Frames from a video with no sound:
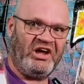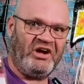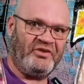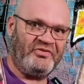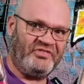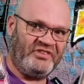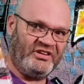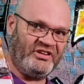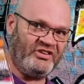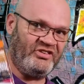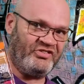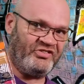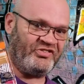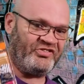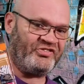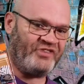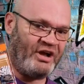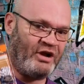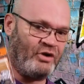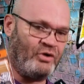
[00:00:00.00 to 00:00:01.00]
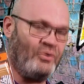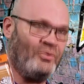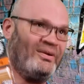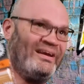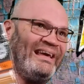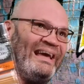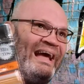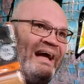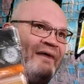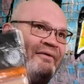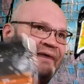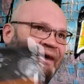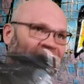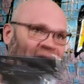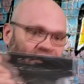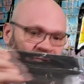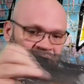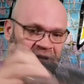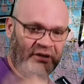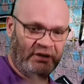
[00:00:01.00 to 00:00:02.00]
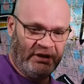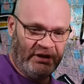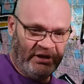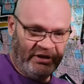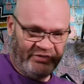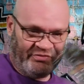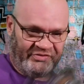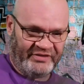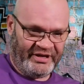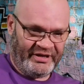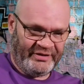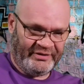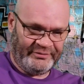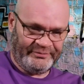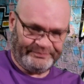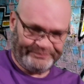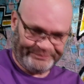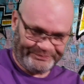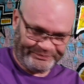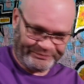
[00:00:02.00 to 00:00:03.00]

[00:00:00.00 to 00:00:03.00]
clothes in, you suck all the air out. So